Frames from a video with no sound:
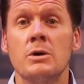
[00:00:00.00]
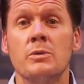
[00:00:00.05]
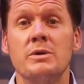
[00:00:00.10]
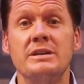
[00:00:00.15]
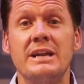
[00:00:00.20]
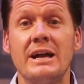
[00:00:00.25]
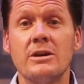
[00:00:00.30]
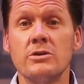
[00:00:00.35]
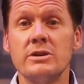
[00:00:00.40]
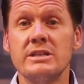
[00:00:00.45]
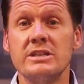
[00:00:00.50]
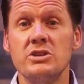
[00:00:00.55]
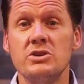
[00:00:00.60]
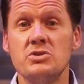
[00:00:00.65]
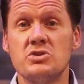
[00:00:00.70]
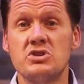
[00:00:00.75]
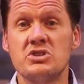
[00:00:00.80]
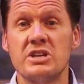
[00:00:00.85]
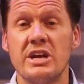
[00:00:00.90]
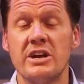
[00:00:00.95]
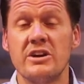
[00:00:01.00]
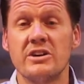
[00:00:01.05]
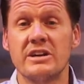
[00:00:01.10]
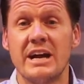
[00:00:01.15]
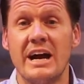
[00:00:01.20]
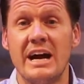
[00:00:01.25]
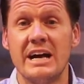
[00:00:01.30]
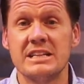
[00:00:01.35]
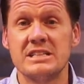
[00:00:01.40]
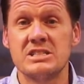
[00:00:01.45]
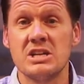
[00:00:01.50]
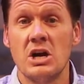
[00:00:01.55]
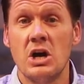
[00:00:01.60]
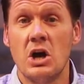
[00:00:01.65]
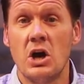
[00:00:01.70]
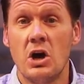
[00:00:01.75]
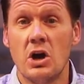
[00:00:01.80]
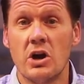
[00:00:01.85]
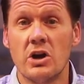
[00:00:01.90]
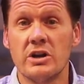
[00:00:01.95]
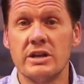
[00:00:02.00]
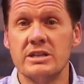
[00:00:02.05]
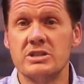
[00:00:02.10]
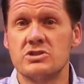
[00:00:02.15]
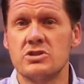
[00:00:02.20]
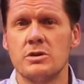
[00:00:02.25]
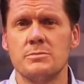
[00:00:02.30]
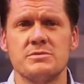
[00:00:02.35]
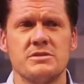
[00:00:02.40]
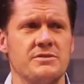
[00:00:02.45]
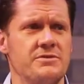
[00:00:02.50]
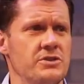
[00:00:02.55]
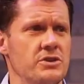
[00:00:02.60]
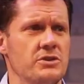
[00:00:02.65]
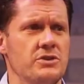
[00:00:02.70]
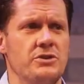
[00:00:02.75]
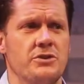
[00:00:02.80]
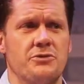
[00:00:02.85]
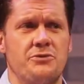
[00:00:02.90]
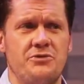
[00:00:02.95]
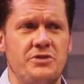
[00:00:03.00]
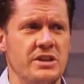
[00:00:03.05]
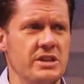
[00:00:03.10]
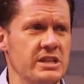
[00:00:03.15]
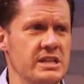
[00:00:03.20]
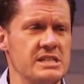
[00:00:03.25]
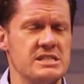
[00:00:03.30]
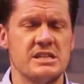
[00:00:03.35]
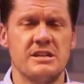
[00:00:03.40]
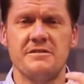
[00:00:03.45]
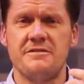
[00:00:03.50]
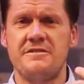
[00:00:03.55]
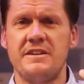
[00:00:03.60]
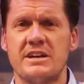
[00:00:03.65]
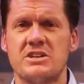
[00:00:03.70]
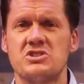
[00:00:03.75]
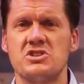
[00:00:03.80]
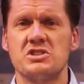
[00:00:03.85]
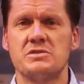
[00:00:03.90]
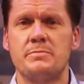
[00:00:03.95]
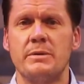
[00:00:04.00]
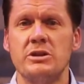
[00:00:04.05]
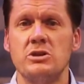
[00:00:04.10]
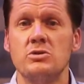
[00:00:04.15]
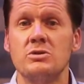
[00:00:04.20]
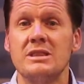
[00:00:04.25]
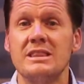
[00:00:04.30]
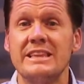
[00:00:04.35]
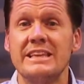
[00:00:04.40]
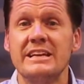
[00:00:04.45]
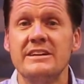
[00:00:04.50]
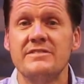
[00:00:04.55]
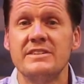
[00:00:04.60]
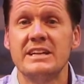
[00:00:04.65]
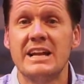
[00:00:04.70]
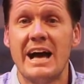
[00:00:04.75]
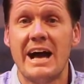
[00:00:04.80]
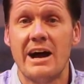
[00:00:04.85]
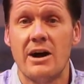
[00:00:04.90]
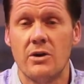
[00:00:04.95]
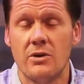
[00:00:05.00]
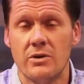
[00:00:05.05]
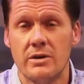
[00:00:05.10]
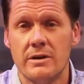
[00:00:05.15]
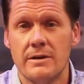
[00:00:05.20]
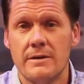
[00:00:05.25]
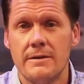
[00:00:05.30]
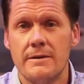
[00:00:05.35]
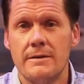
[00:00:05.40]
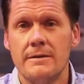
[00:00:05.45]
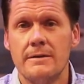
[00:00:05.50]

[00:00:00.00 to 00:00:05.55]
when not only do you share God's heart in terms of your feelings and affections, but you live it out.